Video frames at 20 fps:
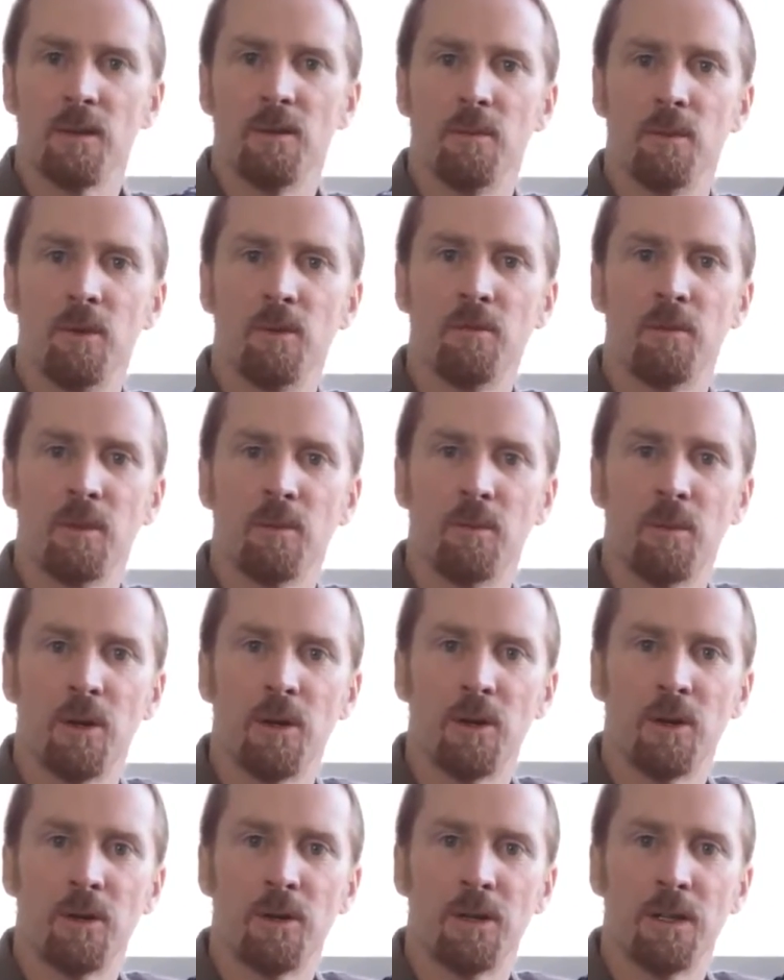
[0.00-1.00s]
movement
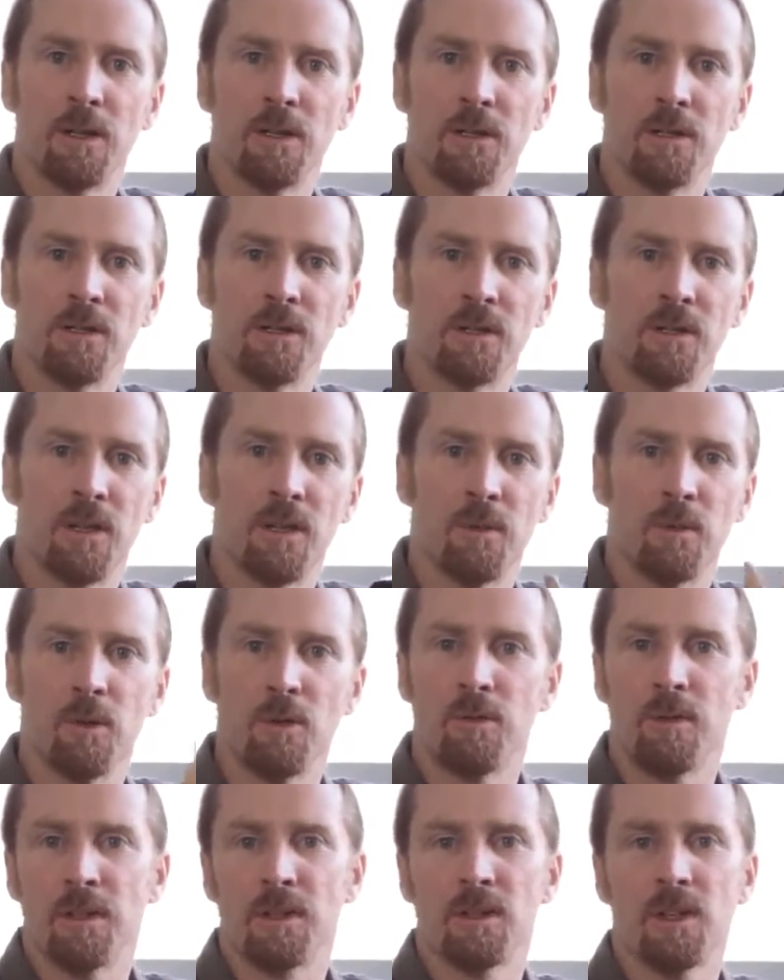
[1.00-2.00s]
blur is a
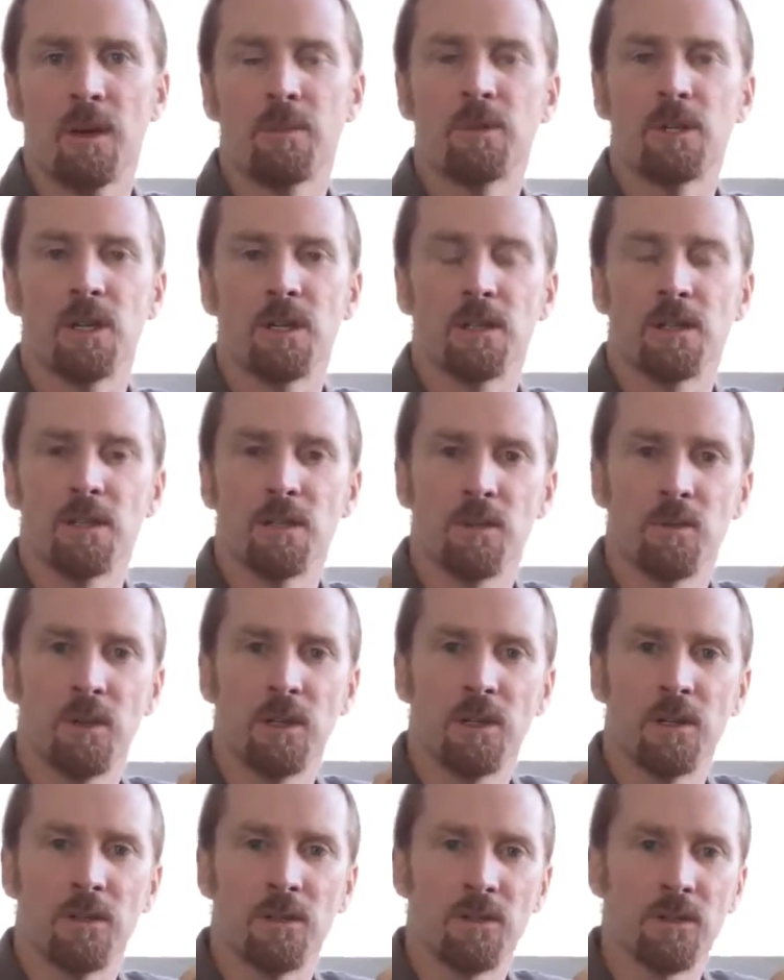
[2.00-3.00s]
moving subject as well.